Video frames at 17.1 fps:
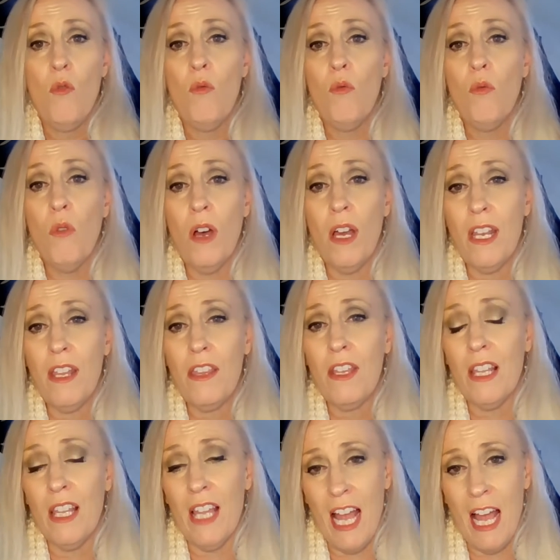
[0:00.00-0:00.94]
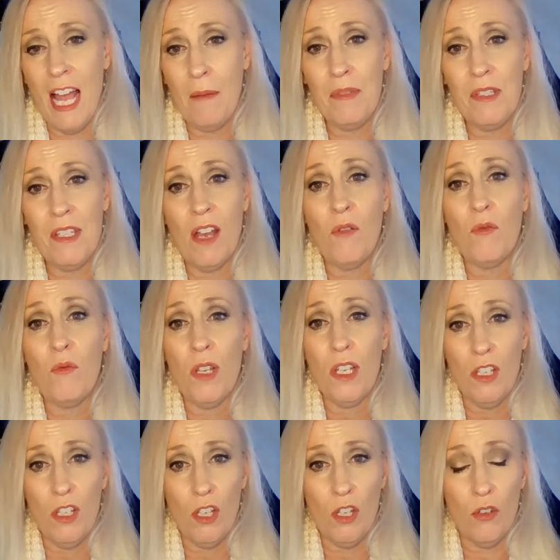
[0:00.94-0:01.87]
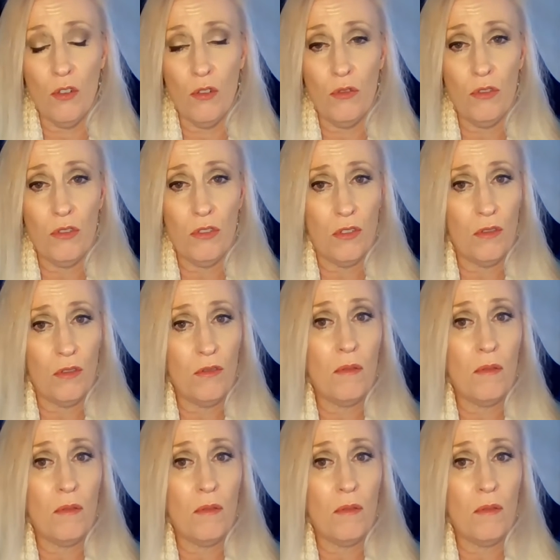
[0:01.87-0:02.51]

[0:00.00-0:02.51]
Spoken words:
One of the labs that we use